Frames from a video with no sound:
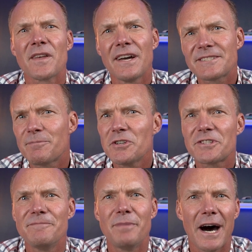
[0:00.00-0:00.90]
that's
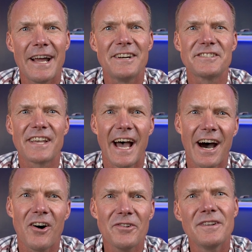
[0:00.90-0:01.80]
pushing buyers
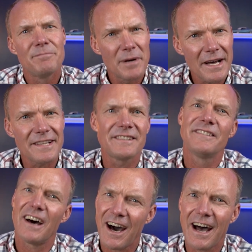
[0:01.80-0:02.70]
out. But
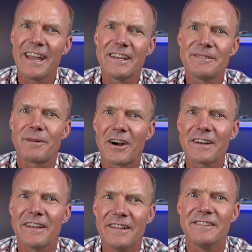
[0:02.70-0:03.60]
the high-end
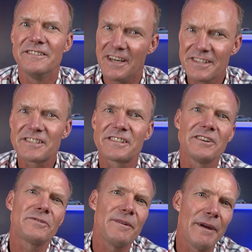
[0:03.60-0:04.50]
market does
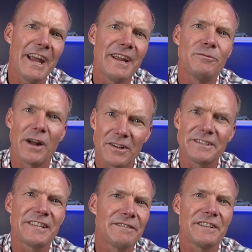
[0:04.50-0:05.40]
still remain
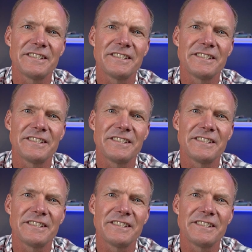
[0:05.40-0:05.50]
relatively